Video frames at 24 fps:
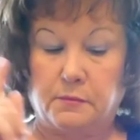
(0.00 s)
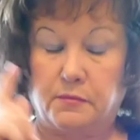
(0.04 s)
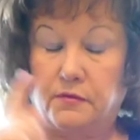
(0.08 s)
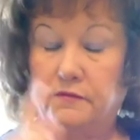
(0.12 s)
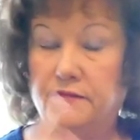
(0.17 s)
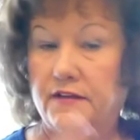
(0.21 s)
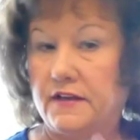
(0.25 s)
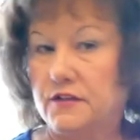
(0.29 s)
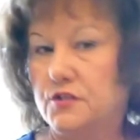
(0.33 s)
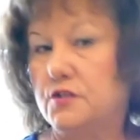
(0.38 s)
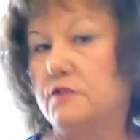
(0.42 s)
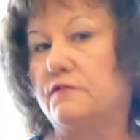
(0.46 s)

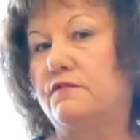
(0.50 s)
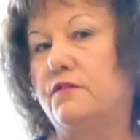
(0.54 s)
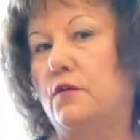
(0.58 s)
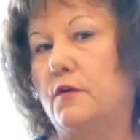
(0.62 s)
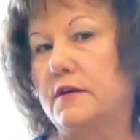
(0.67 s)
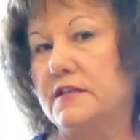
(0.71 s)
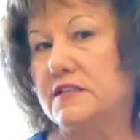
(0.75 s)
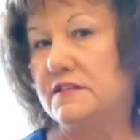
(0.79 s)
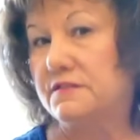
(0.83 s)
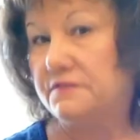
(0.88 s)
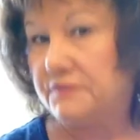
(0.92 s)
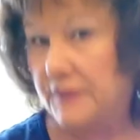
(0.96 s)
for
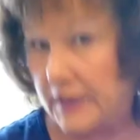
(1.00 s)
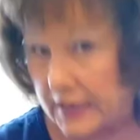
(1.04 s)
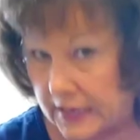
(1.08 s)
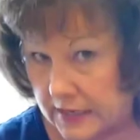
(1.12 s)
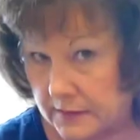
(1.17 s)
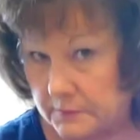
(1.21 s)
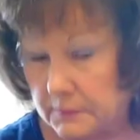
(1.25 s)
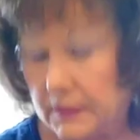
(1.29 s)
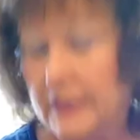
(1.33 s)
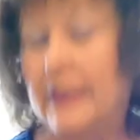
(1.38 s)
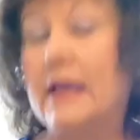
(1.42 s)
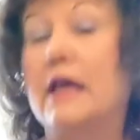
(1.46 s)
his
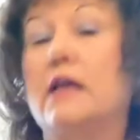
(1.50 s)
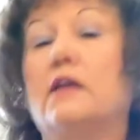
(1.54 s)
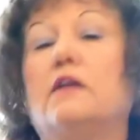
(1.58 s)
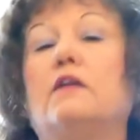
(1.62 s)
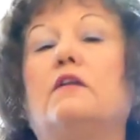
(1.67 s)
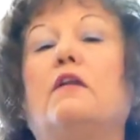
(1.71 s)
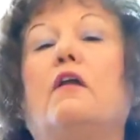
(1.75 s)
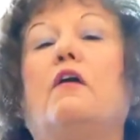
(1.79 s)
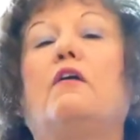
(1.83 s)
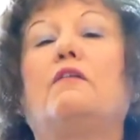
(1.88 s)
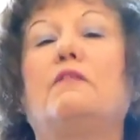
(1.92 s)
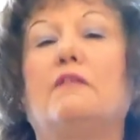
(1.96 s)
family, and a
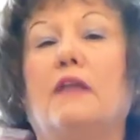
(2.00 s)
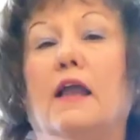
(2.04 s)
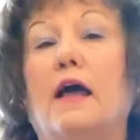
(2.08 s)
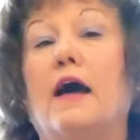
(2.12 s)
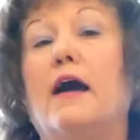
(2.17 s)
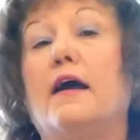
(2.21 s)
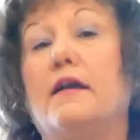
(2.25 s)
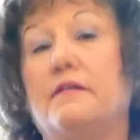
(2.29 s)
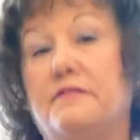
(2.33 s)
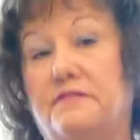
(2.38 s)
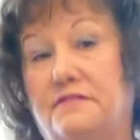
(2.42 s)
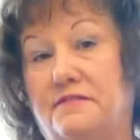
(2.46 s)
long
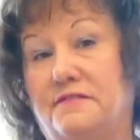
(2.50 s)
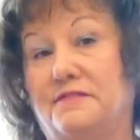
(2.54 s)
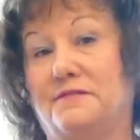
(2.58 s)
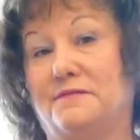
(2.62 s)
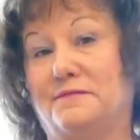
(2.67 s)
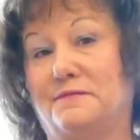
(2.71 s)
life.